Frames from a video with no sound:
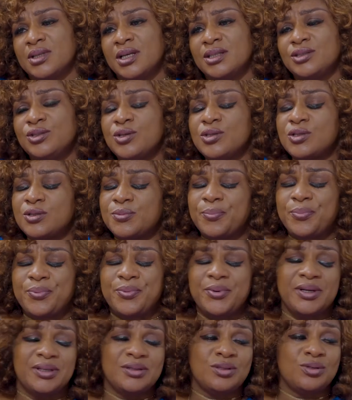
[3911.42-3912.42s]
I just
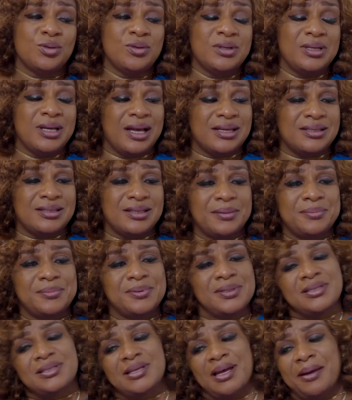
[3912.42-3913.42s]
pray Tony
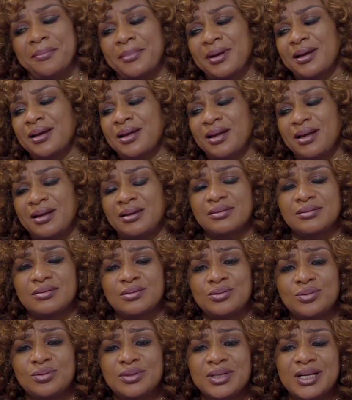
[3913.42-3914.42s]
accept this Amaka
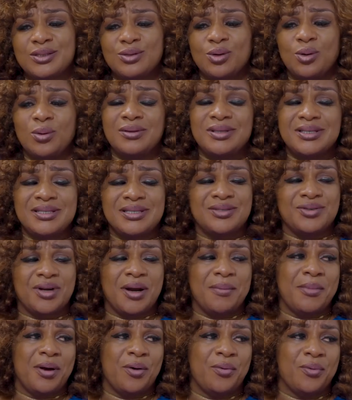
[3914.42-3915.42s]
so that all this
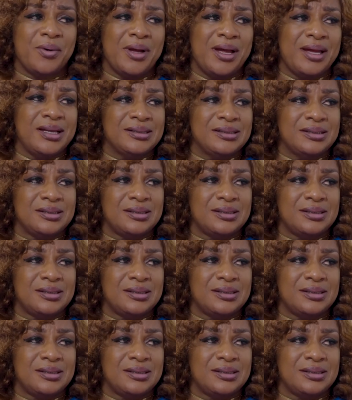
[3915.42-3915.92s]
drama will end.